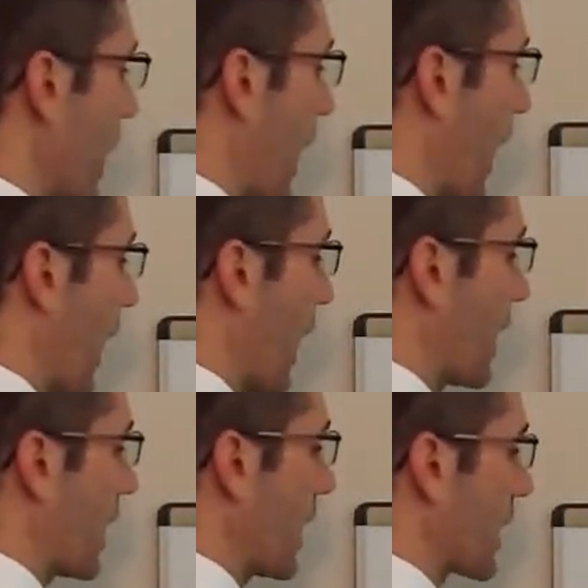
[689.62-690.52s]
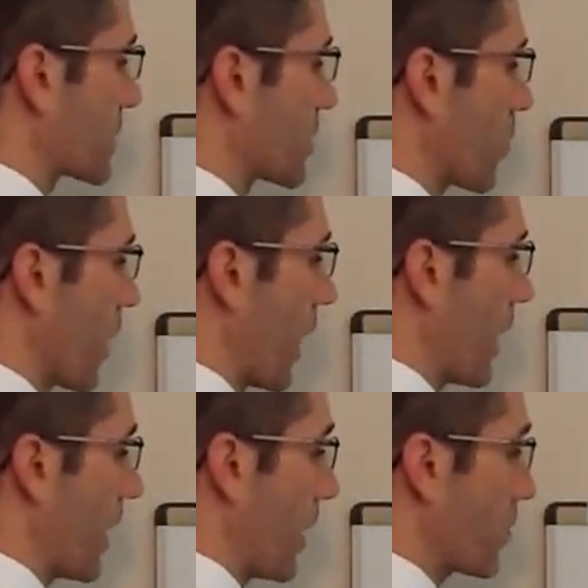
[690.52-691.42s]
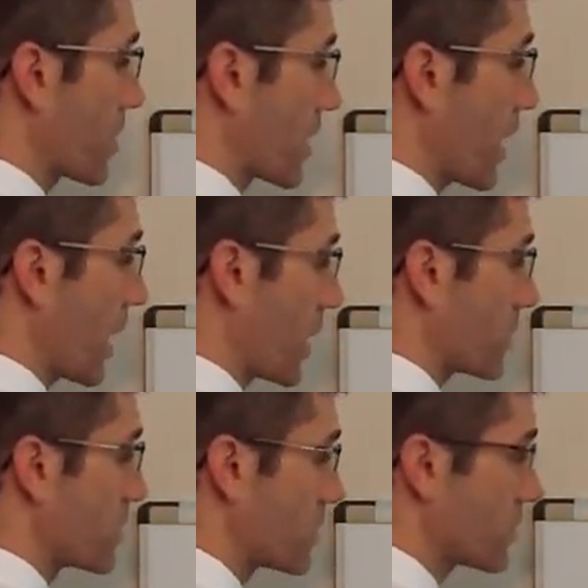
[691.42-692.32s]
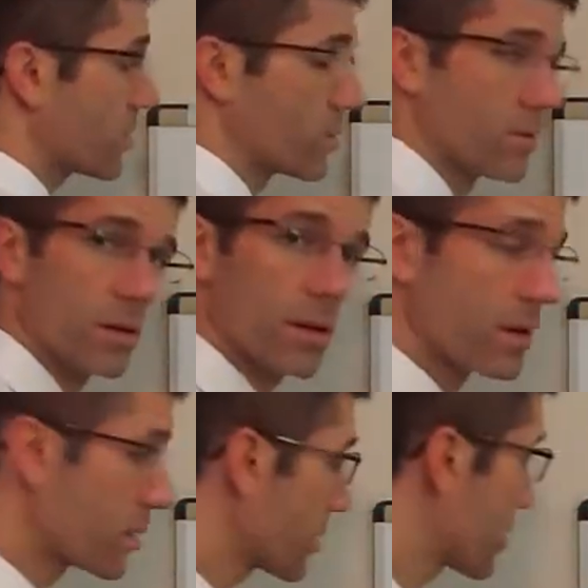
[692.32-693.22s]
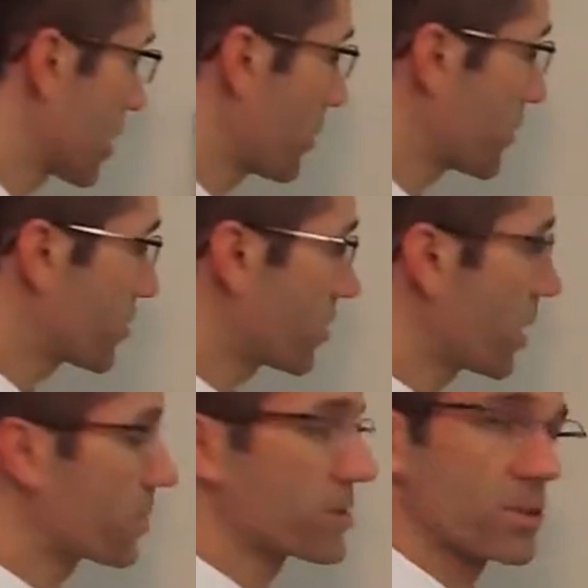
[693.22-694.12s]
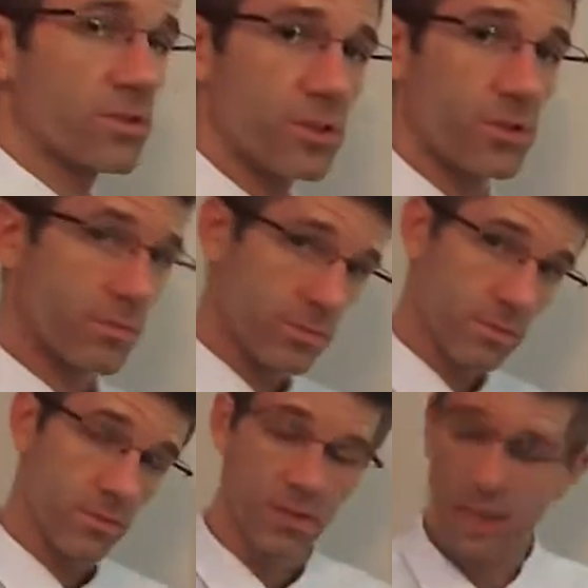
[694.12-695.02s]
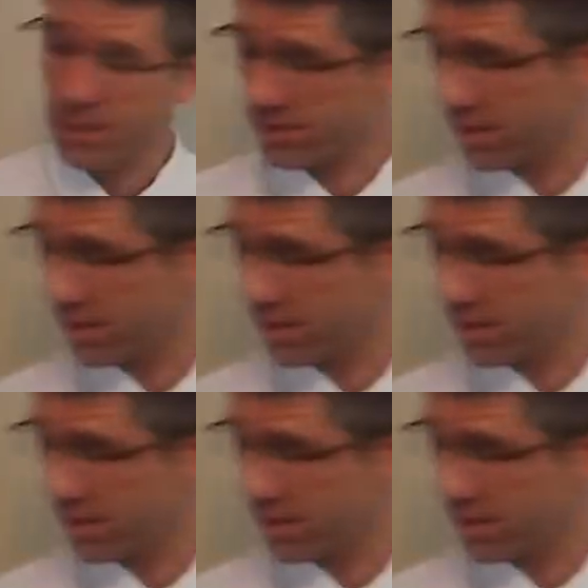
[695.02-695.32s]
to add X and Y, and I'm going to get 2. The sum of 2 numbers is 2. Second